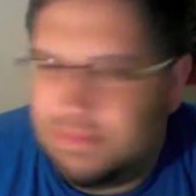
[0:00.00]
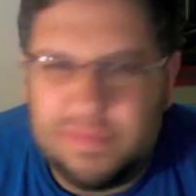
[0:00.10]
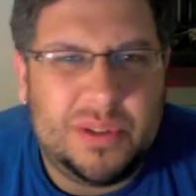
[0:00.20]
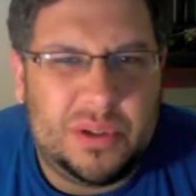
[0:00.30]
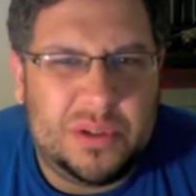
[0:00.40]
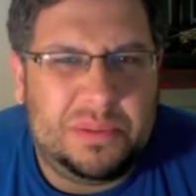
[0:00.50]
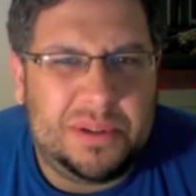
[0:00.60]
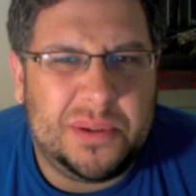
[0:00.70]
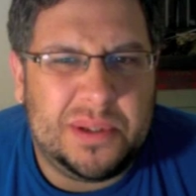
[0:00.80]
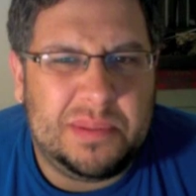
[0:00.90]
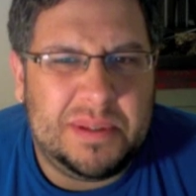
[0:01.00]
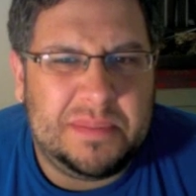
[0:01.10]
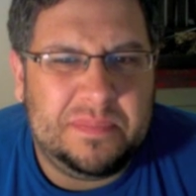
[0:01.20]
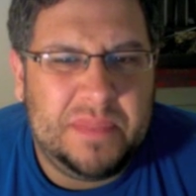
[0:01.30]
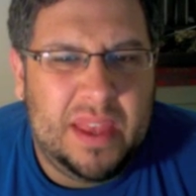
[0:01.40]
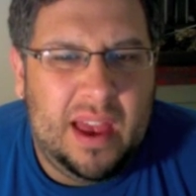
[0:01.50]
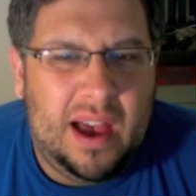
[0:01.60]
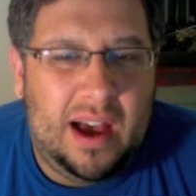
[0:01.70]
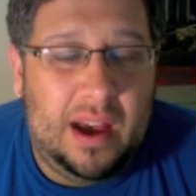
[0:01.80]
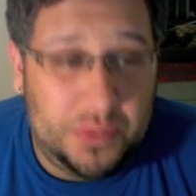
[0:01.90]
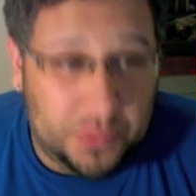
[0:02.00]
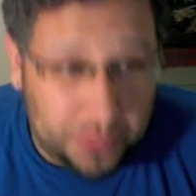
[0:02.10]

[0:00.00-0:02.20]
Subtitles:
So it's pretty creepy. It was a